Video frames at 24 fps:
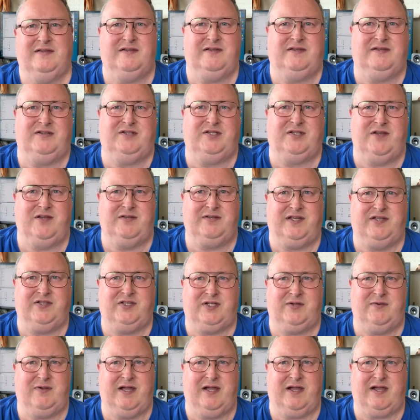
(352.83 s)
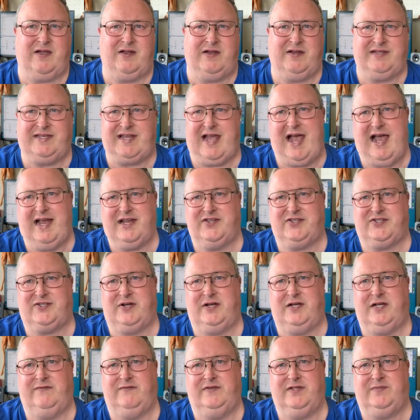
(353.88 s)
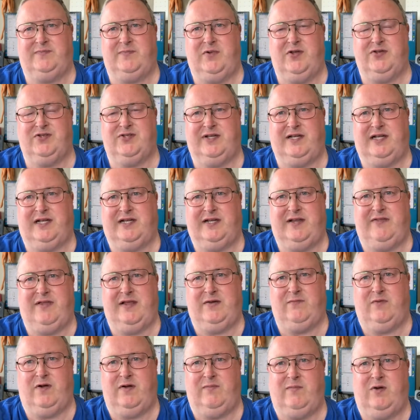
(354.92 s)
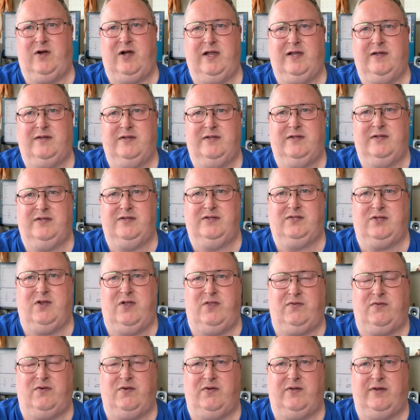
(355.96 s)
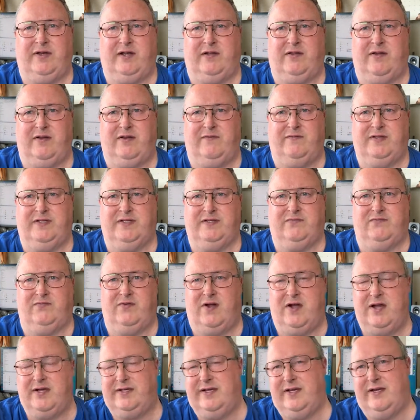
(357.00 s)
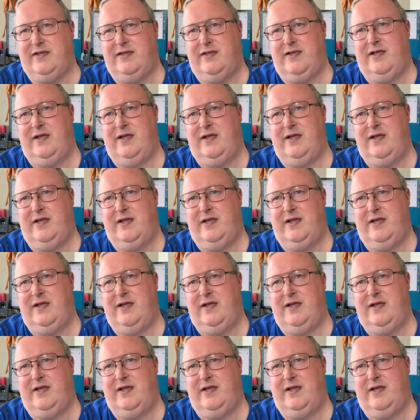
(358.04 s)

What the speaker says: does show a kind of darker side of his personality than what might show through in a lot of his writing.